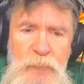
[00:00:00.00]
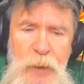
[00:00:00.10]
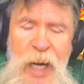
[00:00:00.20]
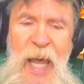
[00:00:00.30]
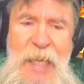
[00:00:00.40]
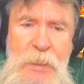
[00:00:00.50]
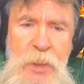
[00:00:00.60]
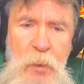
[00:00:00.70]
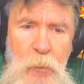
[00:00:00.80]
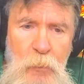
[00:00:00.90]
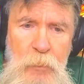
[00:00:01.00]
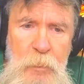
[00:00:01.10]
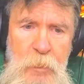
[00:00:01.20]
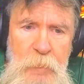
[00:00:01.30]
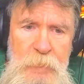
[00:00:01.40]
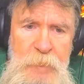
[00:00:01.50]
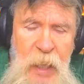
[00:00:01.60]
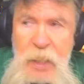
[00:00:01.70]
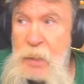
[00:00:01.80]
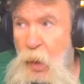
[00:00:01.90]
relate to.
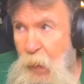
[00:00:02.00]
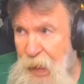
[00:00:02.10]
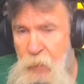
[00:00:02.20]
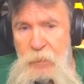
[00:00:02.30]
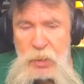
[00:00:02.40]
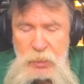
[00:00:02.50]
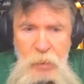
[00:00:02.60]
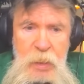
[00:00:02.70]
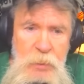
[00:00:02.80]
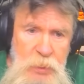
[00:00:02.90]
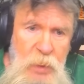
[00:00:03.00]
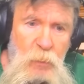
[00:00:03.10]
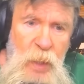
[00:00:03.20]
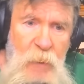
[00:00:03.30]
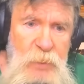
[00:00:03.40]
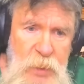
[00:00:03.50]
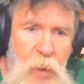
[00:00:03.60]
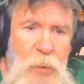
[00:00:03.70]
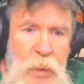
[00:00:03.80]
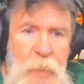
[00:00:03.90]
They could go out on the street and see what I was
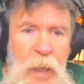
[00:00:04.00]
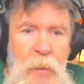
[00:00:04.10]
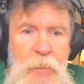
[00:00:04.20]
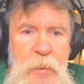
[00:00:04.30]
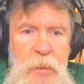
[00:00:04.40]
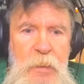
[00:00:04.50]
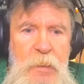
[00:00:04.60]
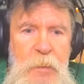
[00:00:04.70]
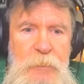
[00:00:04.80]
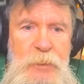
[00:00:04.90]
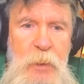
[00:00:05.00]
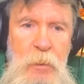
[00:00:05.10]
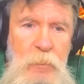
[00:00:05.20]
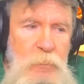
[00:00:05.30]
talking about. So